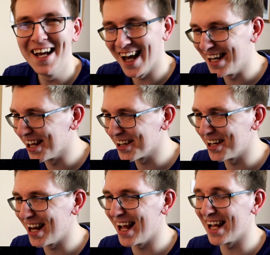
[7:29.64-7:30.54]

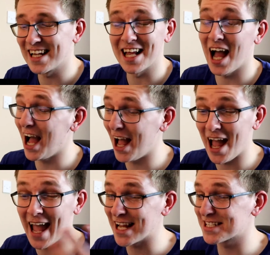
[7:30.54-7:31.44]
Another
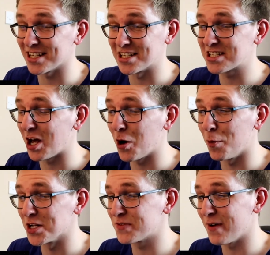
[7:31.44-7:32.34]
excellent Star
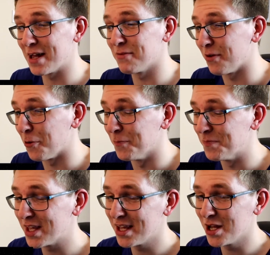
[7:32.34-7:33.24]
Wars fan film.
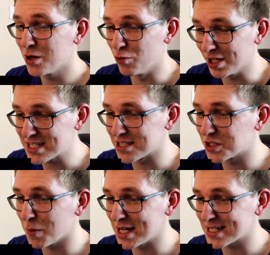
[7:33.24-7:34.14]
Released in
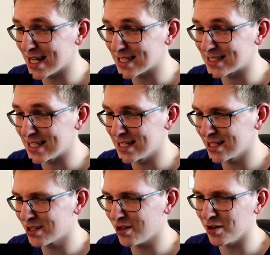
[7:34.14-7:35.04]

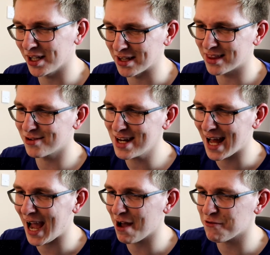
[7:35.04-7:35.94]
2016. Currently got
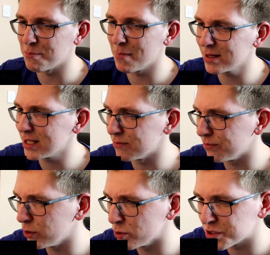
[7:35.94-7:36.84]
3.5 million
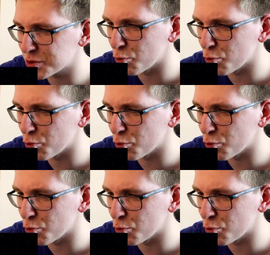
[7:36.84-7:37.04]
views.